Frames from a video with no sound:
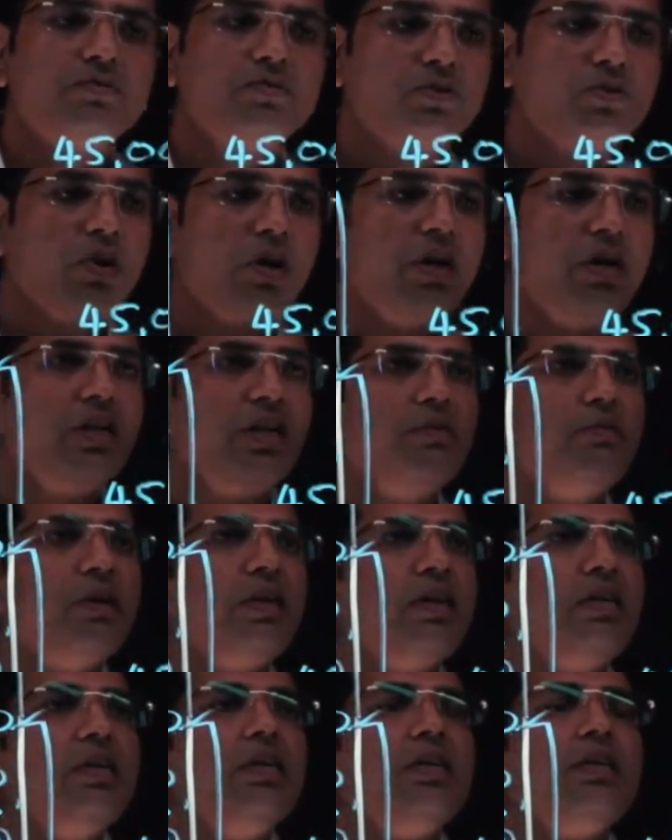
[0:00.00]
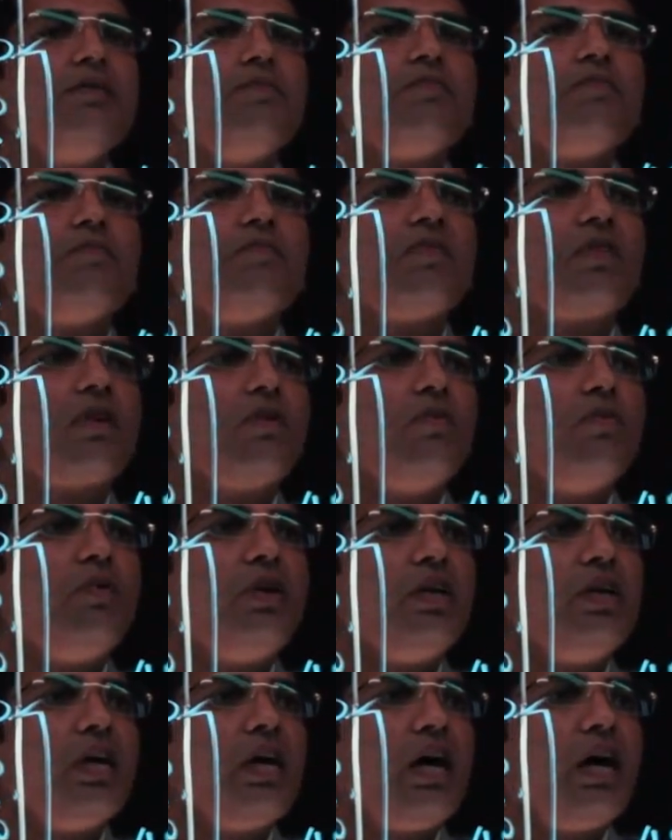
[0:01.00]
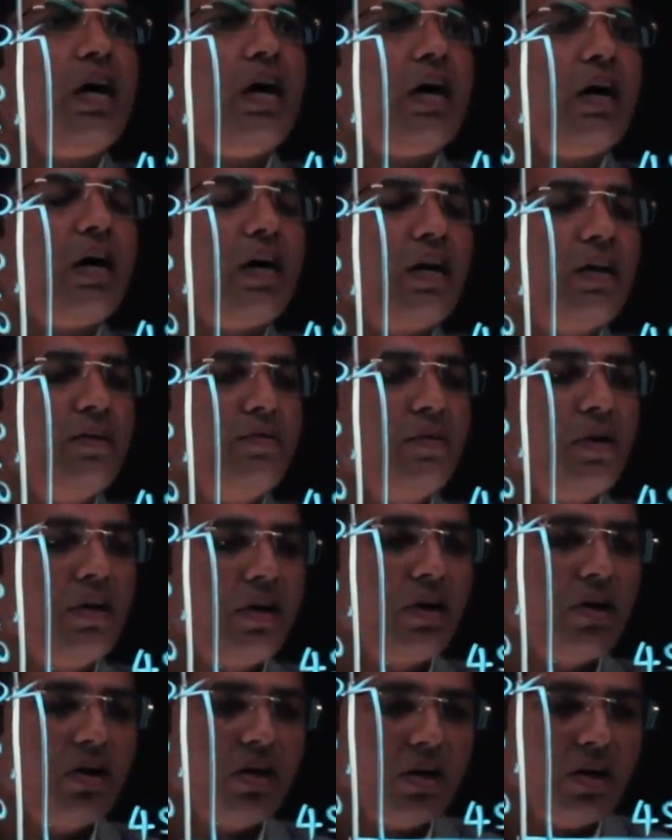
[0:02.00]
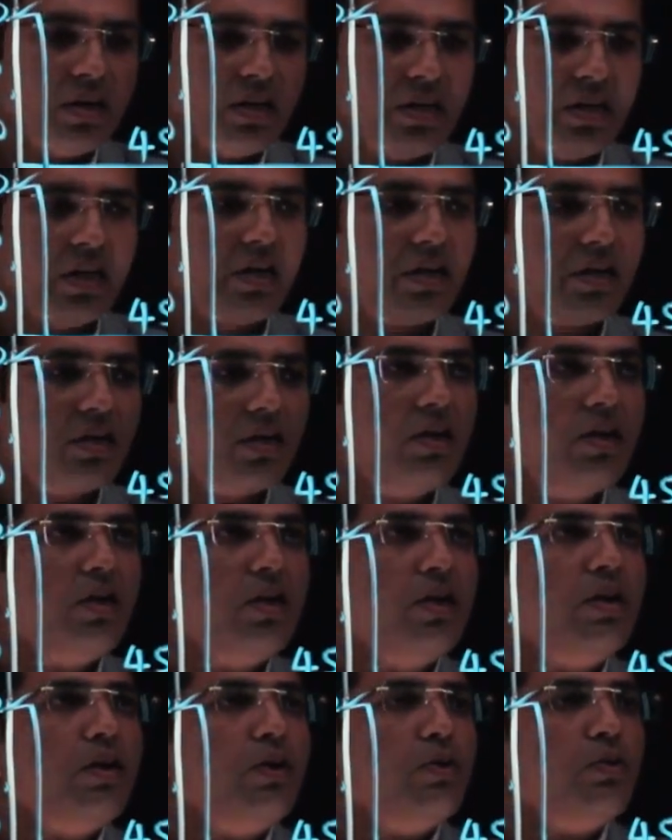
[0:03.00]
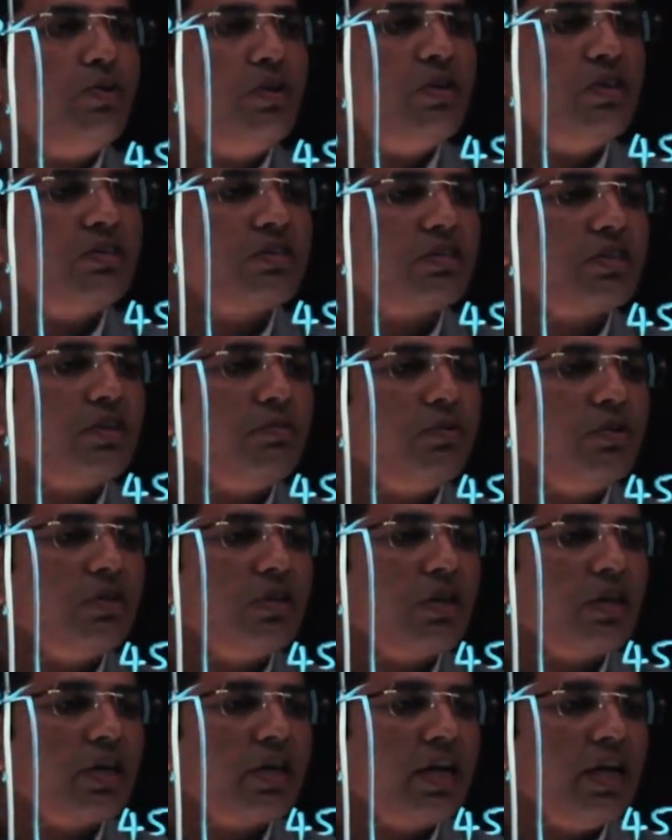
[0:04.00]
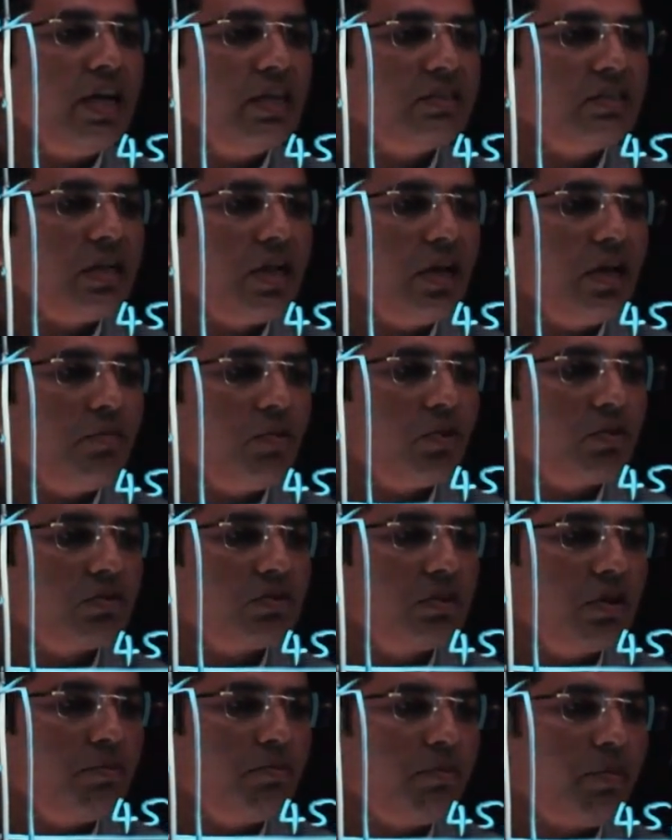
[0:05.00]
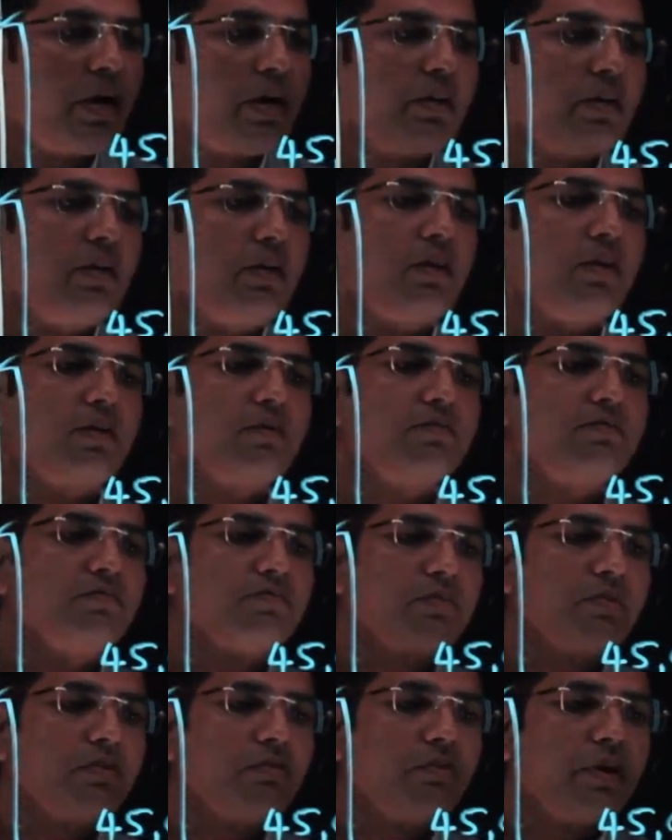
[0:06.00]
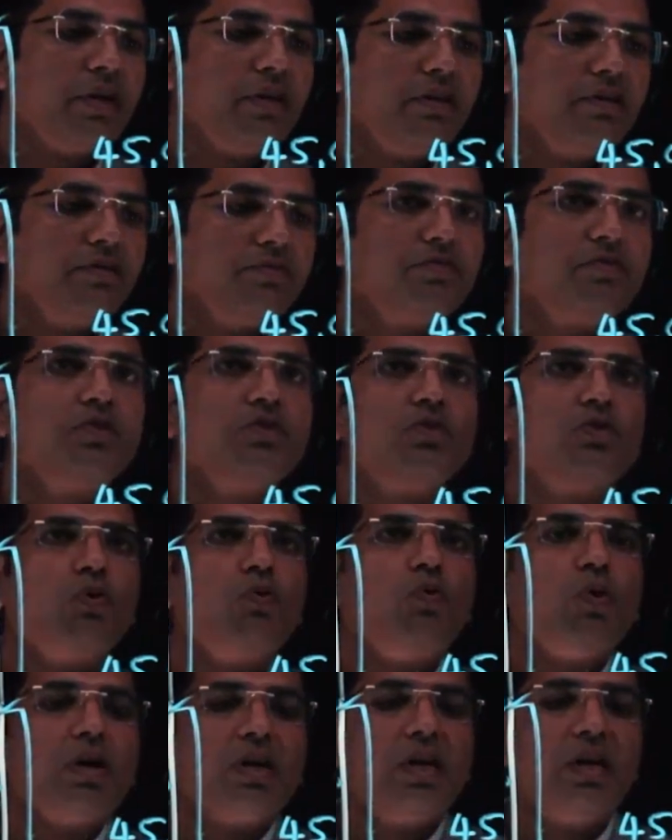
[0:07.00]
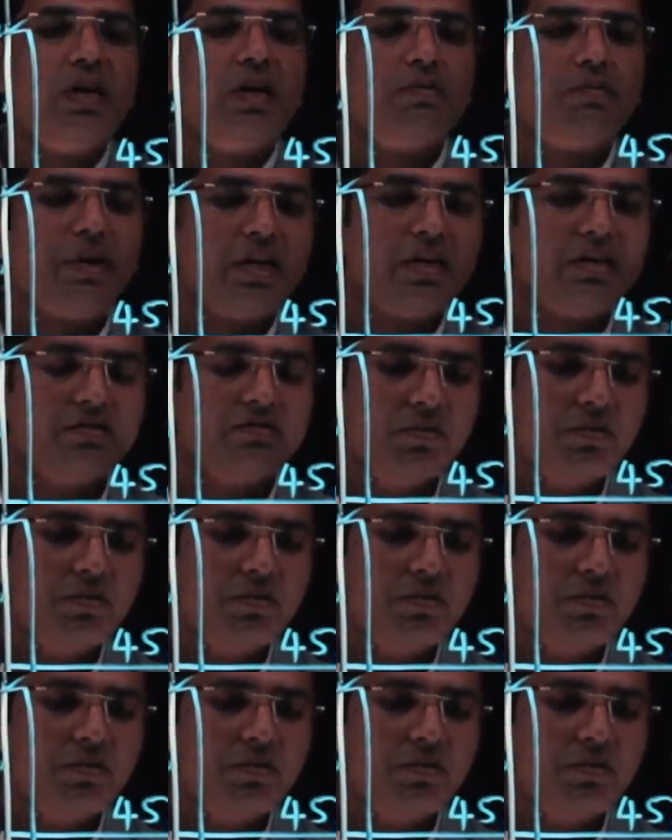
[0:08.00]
So ultimately, we are here to distribute the cash amongst the partner, right? So 1 lakh minus